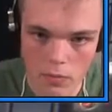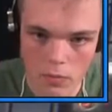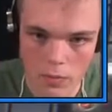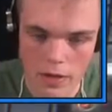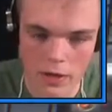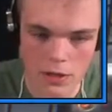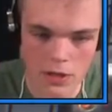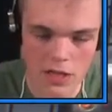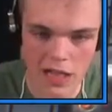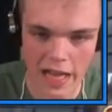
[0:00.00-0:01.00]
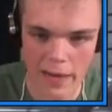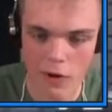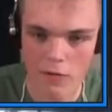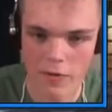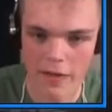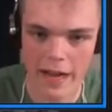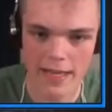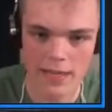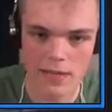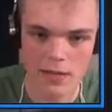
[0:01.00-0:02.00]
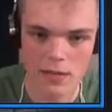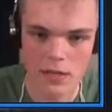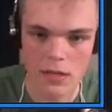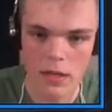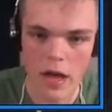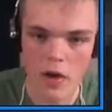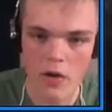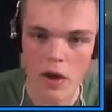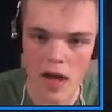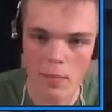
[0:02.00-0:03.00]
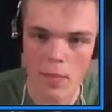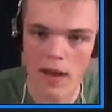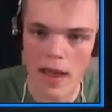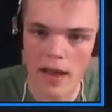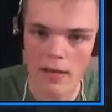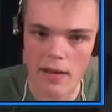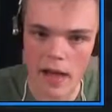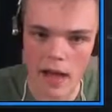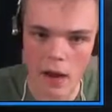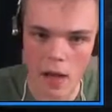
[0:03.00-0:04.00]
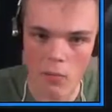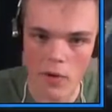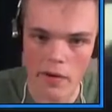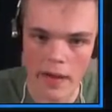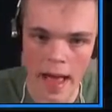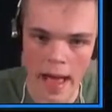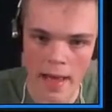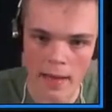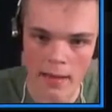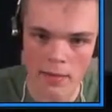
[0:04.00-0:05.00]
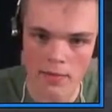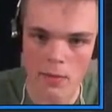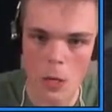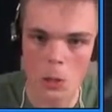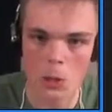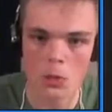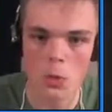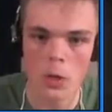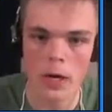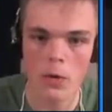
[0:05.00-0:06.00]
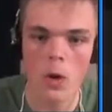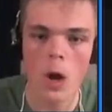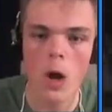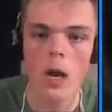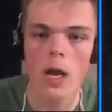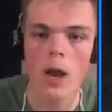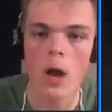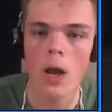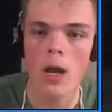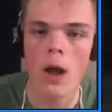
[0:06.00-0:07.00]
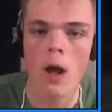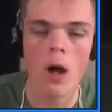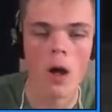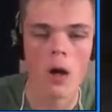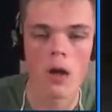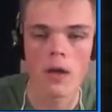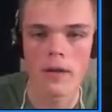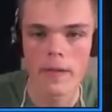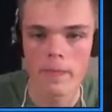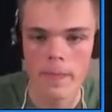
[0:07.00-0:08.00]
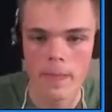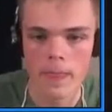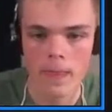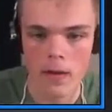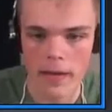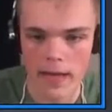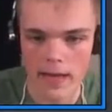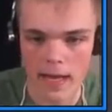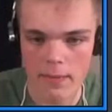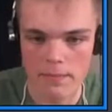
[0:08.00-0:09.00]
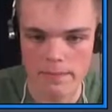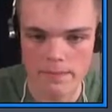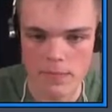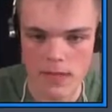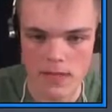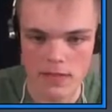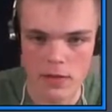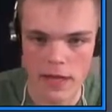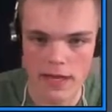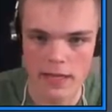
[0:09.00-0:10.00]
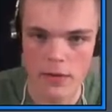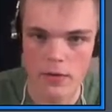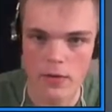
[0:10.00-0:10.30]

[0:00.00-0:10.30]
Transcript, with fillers: Well, you could just climb over that. Oh no, I'm a lady. I, am wearing a high heel, so I should just walk like holly lolly la. Okay, claim. Let's do that now.